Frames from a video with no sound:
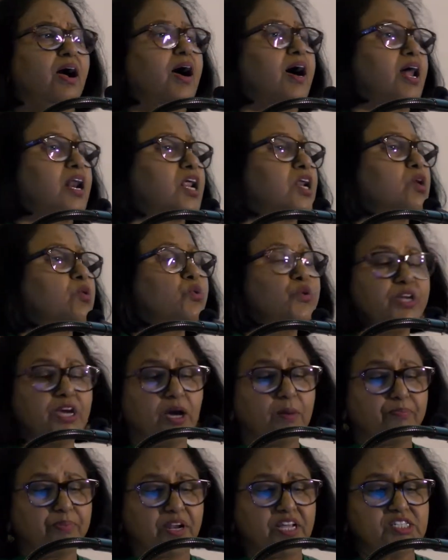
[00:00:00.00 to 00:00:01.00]

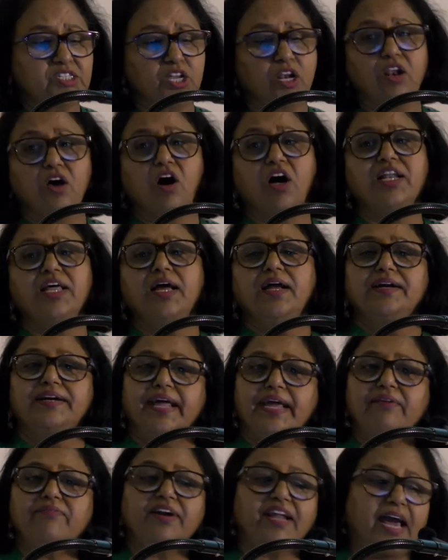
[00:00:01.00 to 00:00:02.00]
Hallelujah. Praise the Lord.
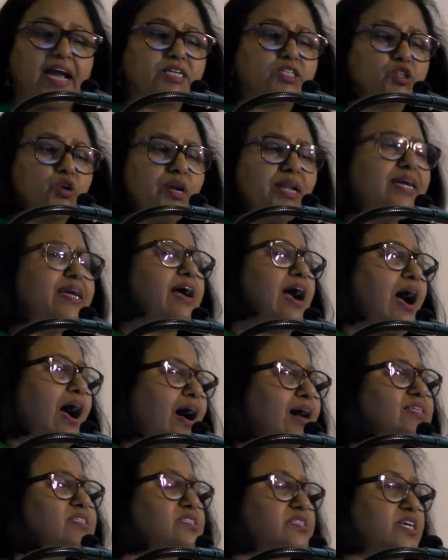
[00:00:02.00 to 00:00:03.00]
David actually
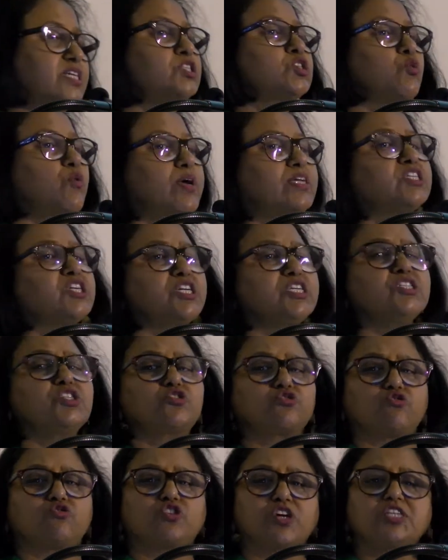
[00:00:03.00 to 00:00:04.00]
asked these questions
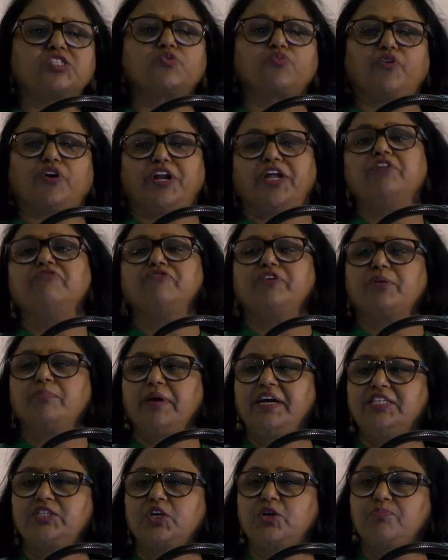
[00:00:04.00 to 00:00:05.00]
to just for
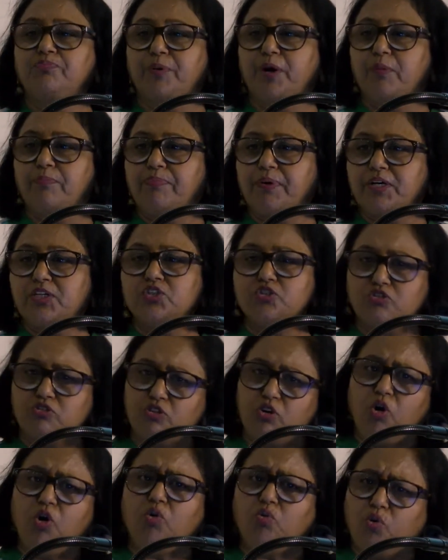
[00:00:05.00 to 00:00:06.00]
information purpose to
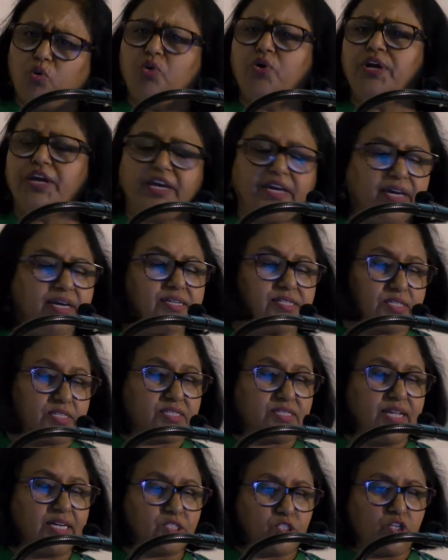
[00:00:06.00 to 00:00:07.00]
know who he is.
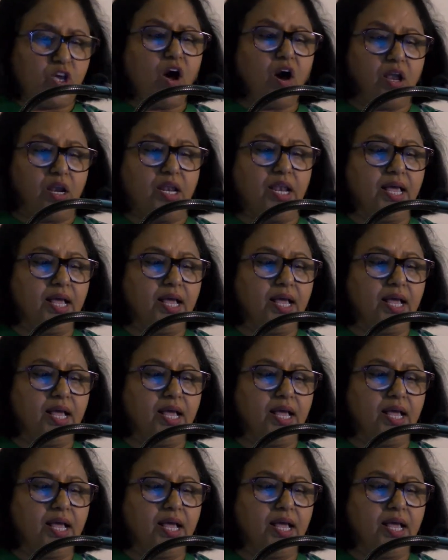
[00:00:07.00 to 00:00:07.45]
That's all.